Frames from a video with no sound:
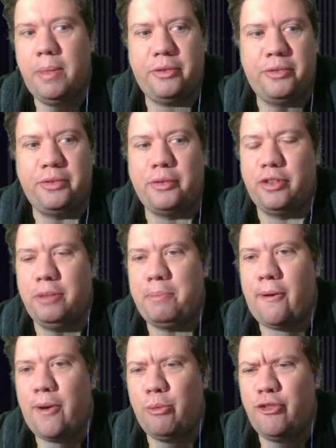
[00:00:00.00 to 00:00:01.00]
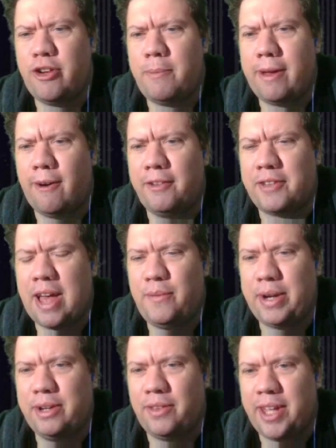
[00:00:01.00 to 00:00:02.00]
Yeah, this is also the period where Jimmy Hart's
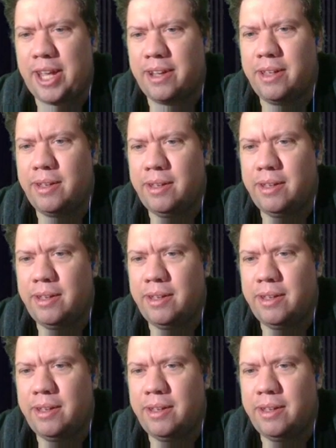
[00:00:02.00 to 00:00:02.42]
having to like